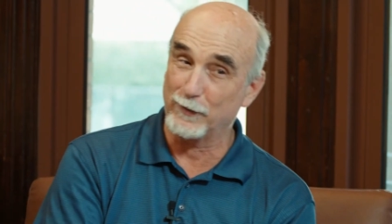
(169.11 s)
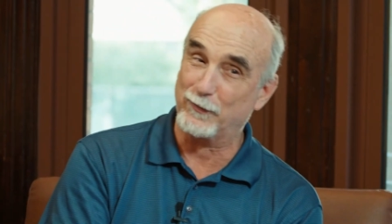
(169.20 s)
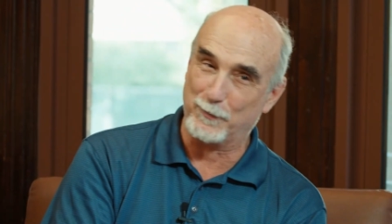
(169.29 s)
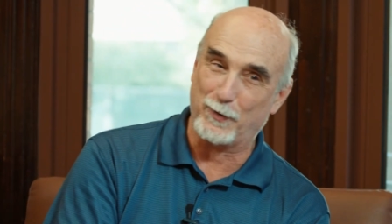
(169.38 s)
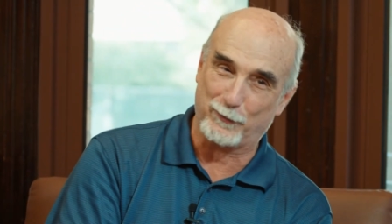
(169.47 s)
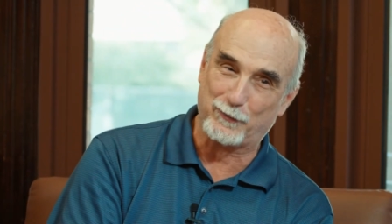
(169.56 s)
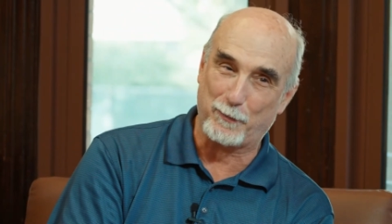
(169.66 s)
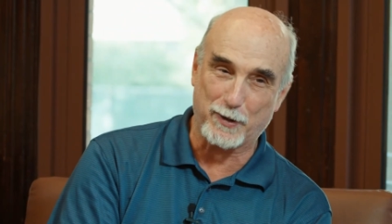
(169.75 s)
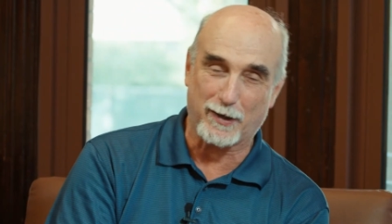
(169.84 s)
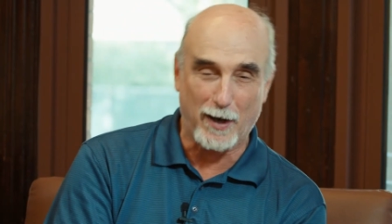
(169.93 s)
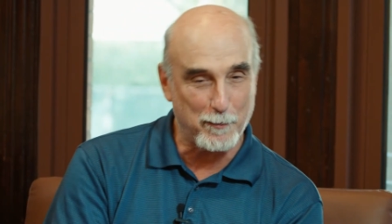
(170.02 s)
it's supposed to
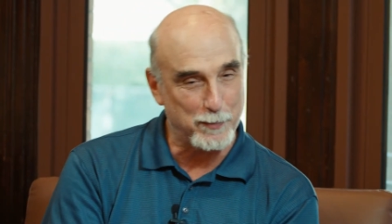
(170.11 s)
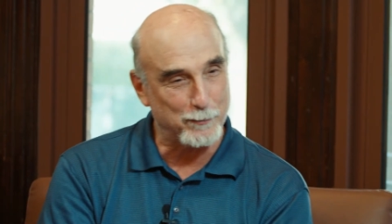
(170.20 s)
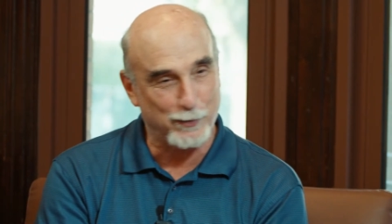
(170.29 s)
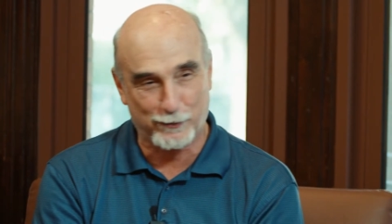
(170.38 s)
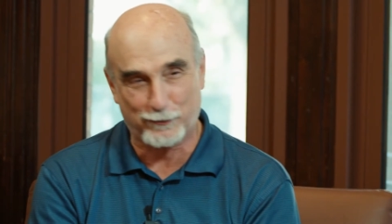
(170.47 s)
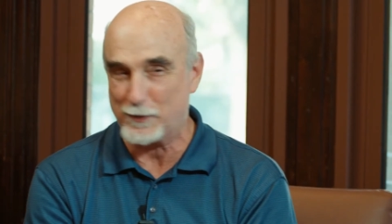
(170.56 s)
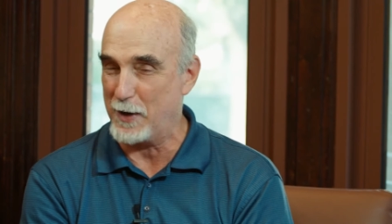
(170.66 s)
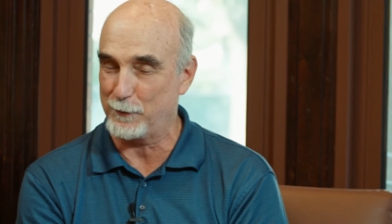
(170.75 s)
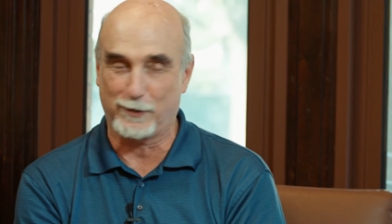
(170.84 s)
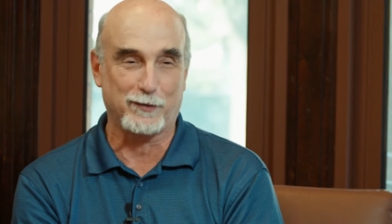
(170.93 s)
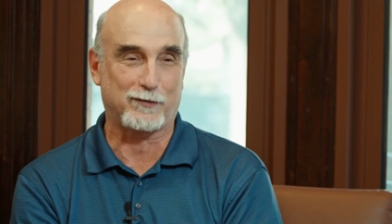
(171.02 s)
pick up and puts
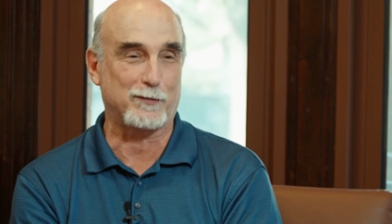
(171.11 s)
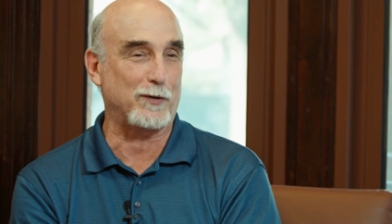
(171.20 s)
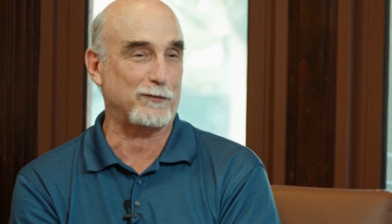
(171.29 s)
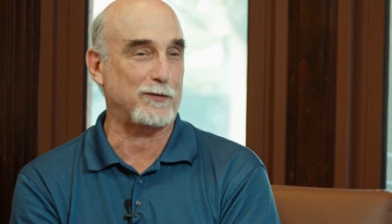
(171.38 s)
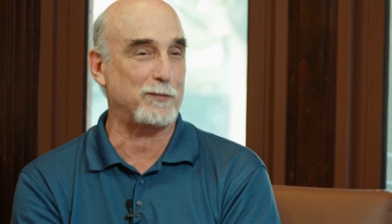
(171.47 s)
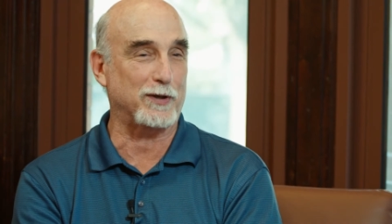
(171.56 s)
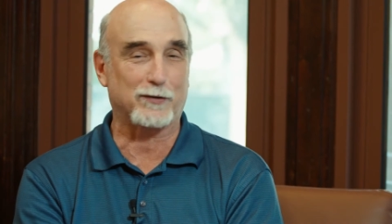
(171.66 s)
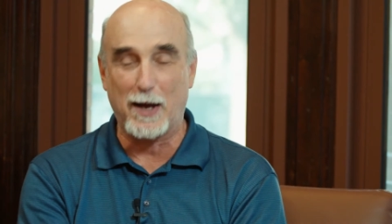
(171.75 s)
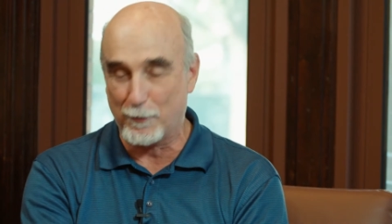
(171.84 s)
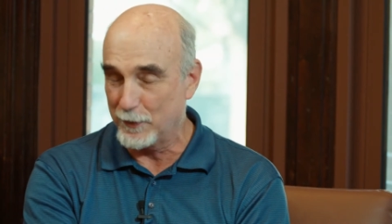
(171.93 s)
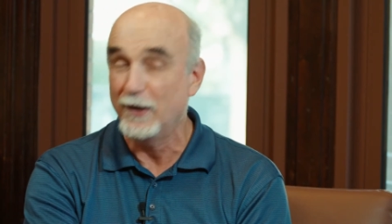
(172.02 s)
down what it's supposed to pick
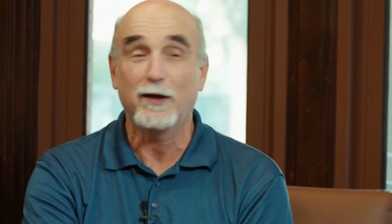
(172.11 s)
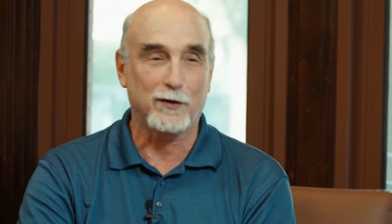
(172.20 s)
down.